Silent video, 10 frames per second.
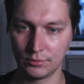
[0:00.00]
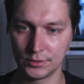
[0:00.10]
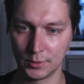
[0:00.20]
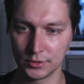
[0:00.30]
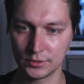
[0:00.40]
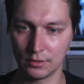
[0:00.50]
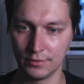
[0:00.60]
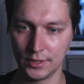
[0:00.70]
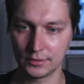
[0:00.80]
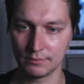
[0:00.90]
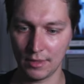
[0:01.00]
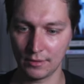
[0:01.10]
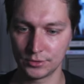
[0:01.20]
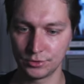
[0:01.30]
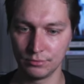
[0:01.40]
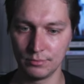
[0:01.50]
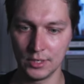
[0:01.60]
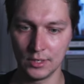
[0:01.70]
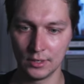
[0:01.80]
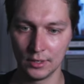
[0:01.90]
response of this method should
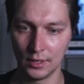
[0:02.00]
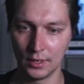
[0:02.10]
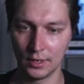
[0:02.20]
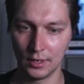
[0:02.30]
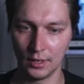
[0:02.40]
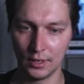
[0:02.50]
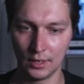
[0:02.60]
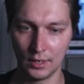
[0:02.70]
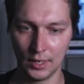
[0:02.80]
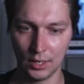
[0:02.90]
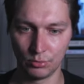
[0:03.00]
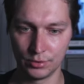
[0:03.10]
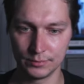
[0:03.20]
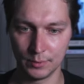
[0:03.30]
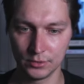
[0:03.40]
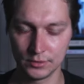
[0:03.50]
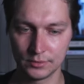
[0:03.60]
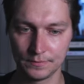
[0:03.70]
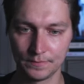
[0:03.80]
be hello response.